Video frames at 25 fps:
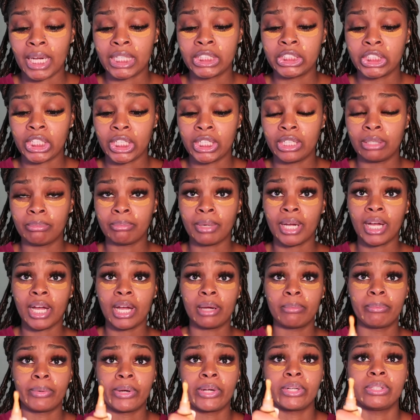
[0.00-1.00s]
shaded my
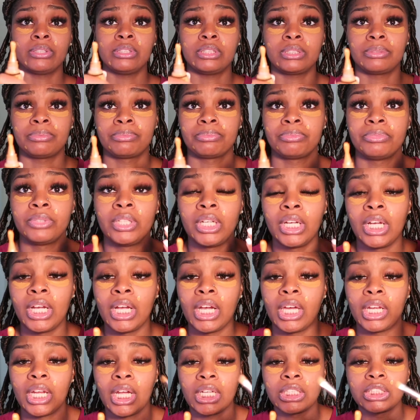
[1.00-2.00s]
eyebrows,
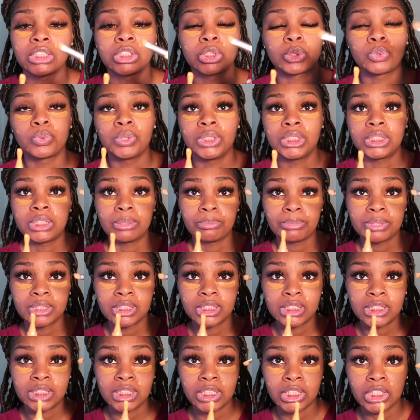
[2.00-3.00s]
and I just squeeze some
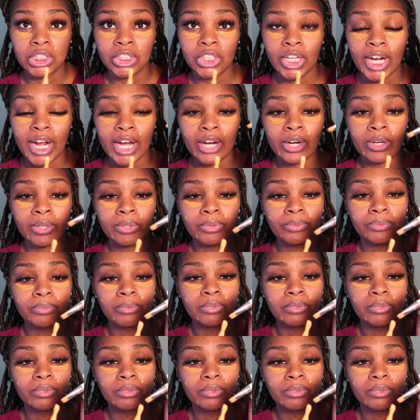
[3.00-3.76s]
concealer out.